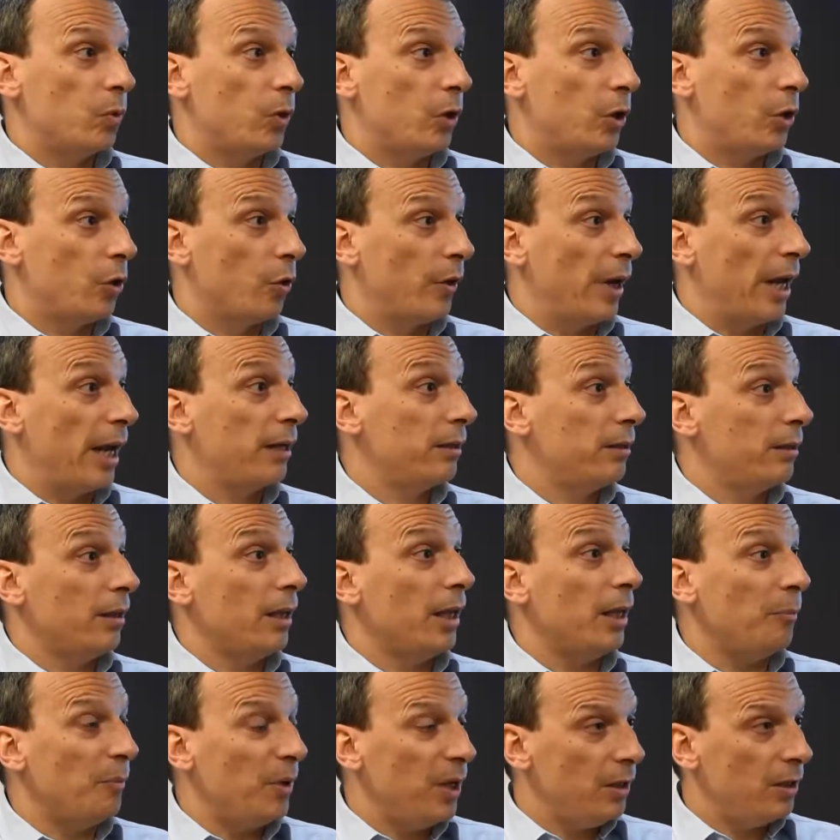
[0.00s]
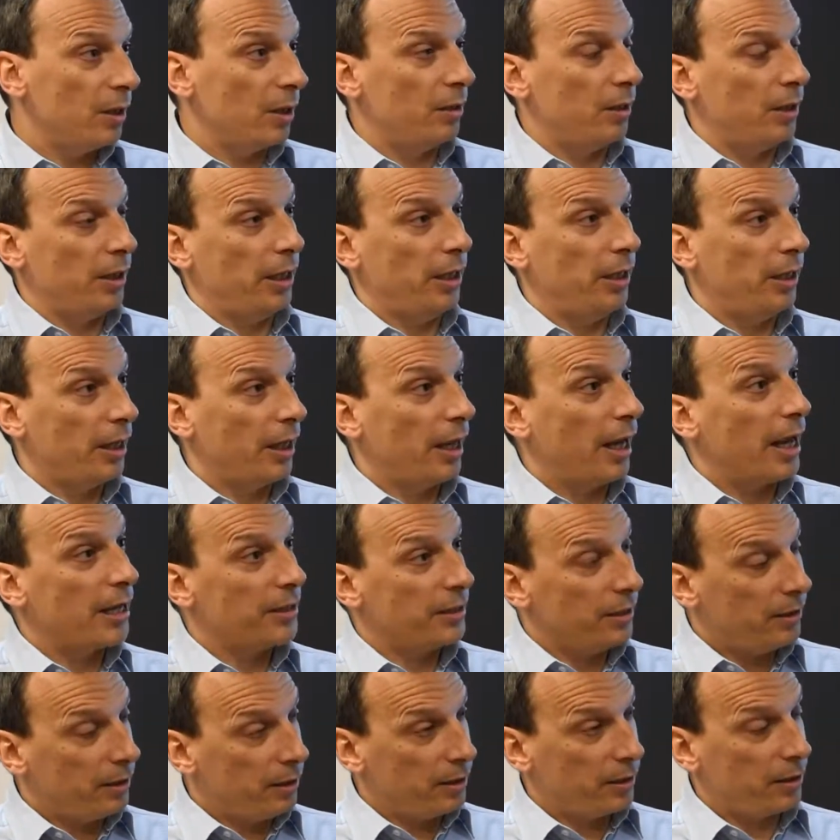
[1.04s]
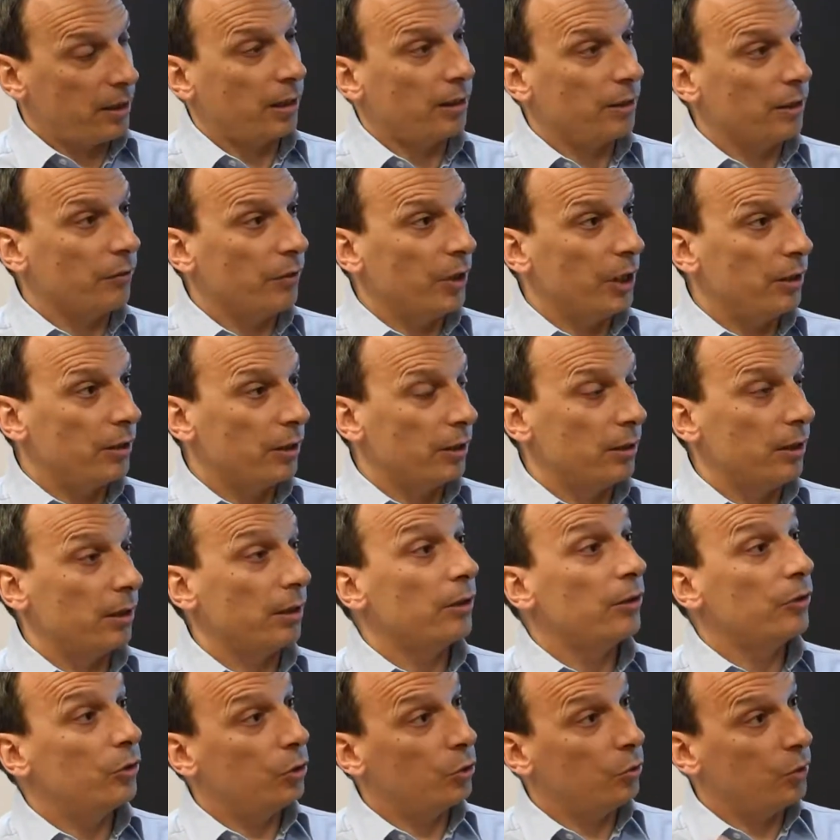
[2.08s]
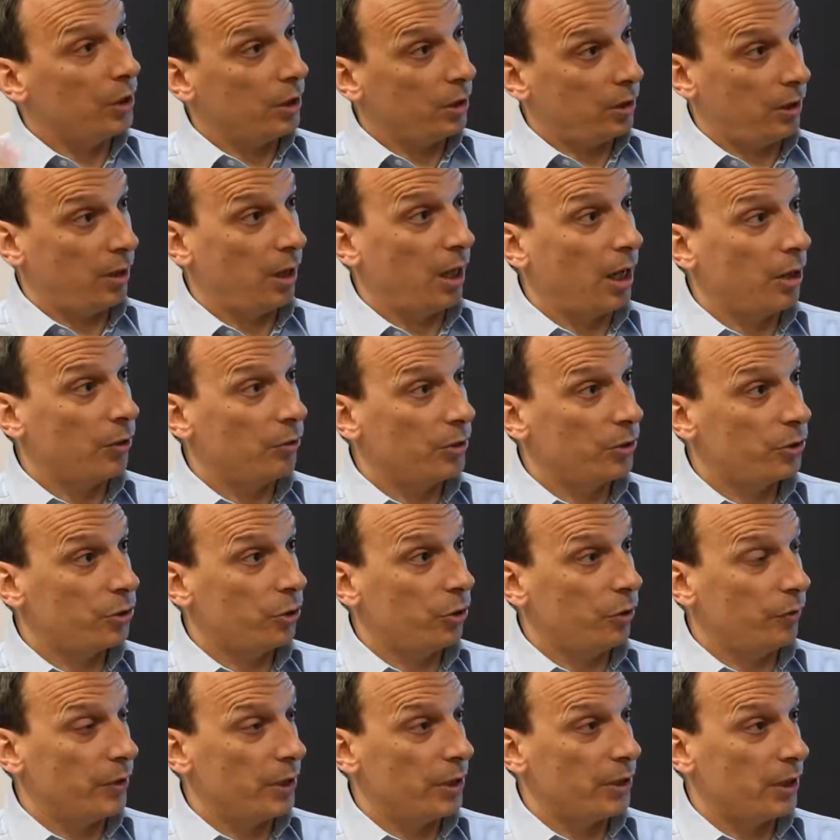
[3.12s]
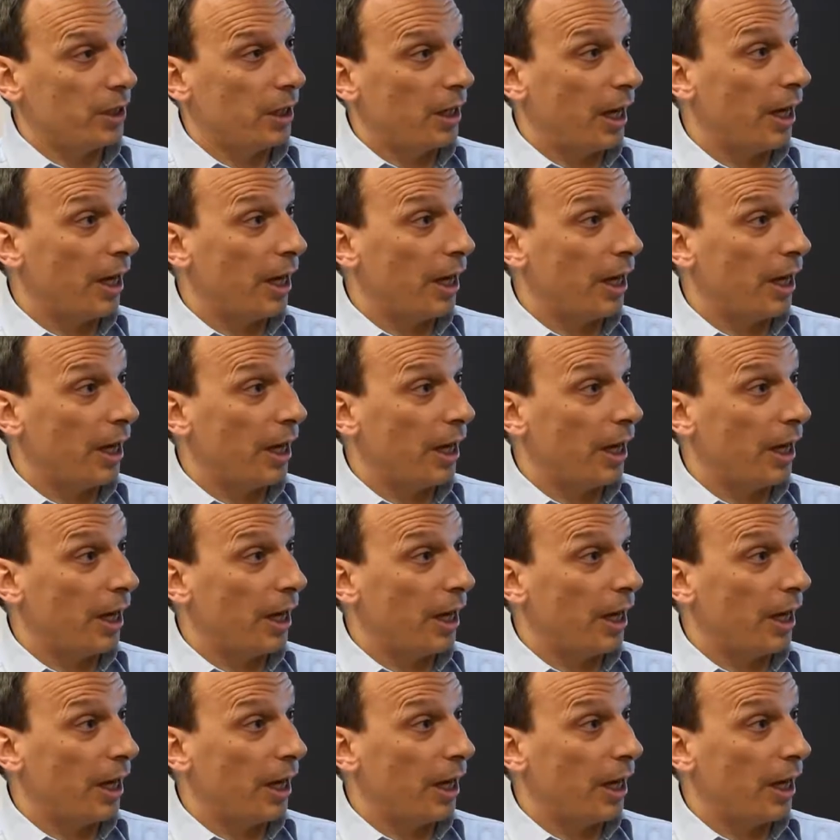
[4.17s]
connect immediately as it is activated to the cloud service.